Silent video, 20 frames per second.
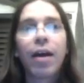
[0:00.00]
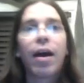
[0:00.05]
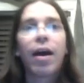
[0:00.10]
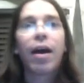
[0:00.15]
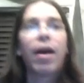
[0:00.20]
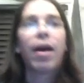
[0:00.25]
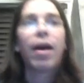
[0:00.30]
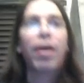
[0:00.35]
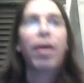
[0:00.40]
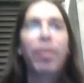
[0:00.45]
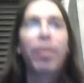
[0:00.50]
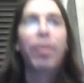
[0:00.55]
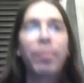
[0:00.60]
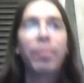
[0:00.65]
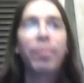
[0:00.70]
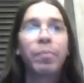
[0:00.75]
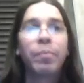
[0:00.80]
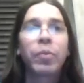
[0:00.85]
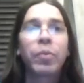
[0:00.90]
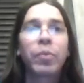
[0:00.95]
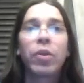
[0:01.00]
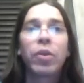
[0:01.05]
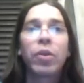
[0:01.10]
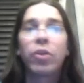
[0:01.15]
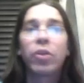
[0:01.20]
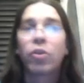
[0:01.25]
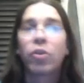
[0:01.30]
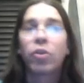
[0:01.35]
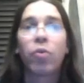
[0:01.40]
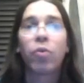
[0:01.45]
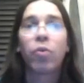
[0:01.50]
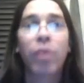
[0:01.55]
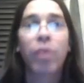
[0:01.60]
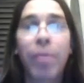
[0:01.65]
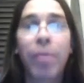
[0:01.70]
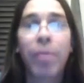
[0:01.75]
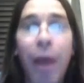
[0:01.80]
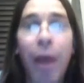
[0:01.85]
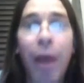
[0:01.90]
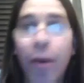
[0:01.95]
Don't
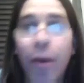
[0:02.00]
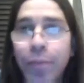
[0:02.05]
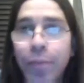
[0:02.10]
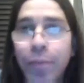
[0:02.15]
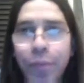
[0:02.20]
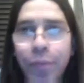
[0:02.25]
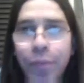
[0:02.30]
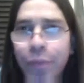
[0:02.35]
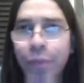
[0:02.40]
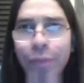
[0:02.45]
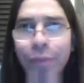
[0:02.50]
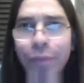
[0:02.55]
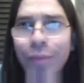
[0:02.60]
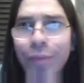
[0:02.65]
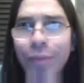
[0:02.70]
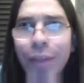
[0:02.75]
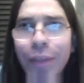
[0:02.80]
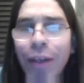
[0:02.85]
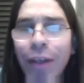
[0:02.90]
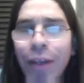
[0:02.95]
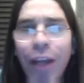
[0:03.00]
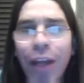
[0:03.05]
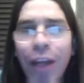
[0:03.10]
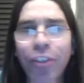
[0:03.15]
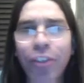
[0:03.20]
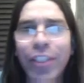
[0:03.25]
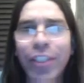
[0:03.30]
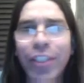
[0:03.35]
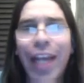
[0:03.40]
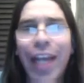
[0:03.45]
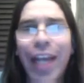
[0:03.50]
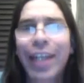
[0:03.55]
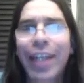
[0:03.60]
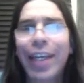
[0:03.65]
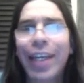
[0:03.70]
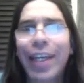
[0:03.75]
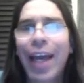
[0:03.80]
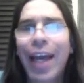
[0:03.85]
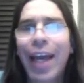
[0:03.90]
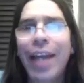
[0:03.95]
worry about
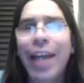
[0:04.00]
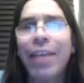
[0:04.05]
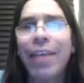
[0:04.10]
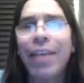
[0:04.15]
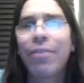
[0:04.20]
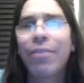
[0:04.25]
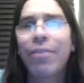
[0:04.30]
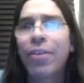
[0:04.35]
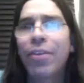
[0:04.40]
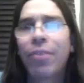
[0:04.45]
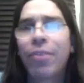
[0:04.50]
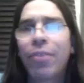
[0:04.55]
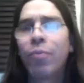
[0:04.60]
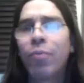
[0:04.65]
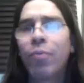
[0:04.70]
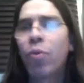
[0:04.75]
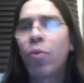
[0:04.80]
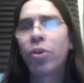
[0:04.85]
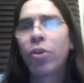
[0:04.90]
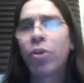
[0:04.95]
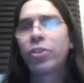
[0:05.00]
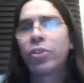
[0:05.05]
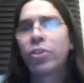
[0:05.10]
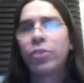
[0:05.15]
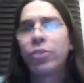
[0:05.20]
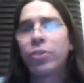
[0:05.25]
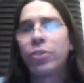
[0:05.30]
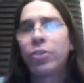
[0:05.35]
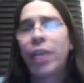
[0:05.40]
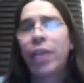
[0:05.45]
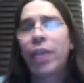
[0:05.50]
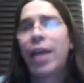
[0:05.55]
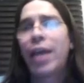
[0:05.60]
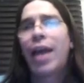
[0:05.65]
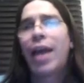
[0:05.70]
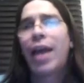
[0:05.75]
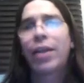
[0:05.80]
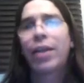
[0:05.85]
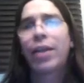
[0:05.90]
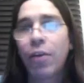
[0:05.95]
understanding any of the words you
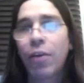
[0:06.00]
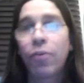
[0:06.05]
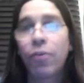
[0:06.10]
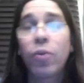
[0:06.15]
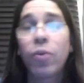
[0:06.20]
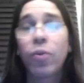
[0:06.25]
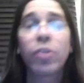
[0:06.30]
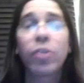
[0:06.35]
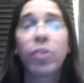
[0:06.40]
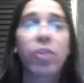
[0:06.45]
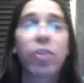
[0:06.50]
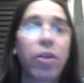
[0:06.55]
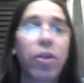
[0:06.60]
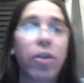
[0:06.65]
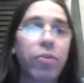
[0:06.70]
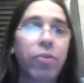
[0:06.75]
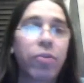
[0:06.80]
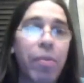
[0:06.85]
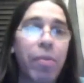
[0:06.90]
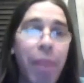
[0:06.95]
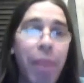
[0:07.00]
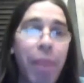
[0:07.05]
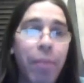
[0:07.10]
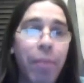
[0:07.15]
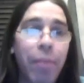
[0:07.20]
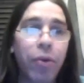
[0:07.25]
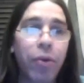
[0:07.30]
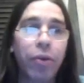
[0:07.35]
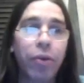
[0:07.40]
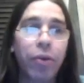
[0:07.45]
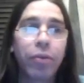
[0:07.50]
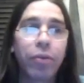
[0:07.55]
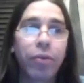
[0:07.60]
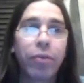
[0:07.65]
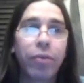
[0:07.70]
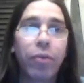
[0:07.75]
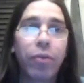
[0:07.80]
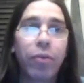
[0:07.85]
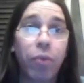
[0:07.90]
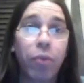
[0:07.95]
say. If you can start to remember
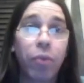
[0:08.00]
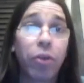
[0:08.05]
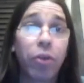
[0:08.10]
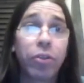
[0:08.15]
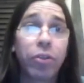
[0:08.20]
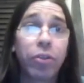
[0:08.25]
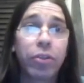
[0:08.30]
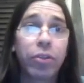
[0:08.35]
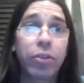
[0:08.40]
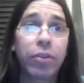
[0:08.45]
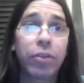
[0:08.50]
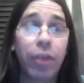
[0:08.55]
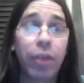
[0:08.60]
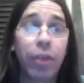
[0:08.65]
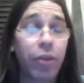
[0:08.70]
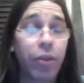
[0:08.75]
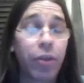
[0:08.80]
the words. Now